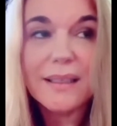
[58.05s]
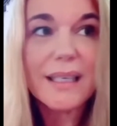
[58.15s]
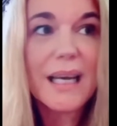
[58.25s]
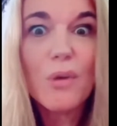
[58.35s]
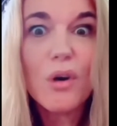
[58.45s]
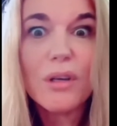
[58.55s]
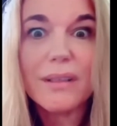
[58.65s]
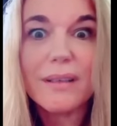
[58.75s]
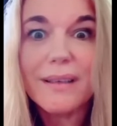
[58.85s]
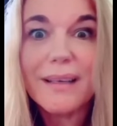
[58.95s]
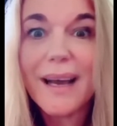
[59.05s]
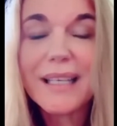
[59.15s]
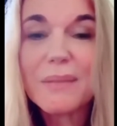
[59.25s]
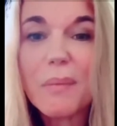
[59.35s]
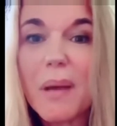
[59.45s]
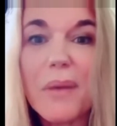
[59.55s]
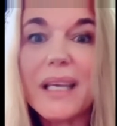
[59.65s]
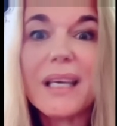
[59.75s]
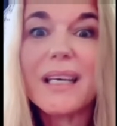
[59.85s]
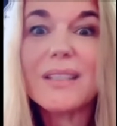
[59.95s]
Come on, ask me about my
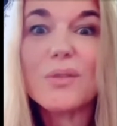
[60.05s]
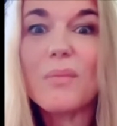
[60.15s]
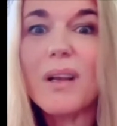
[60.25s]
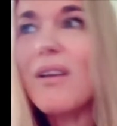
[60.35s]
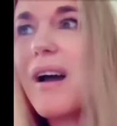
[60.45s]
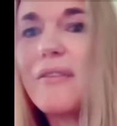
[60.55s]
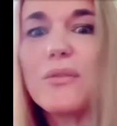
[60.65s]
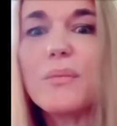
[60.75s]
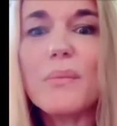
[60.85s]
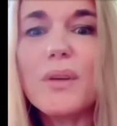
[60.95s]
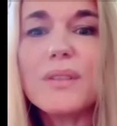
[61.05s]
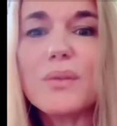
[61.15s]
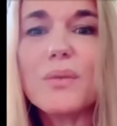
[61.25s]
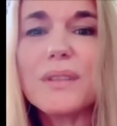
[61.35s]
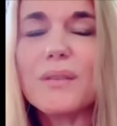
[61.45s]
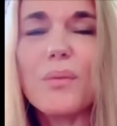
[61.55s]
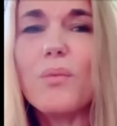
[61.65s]
kids or my life or my musicals or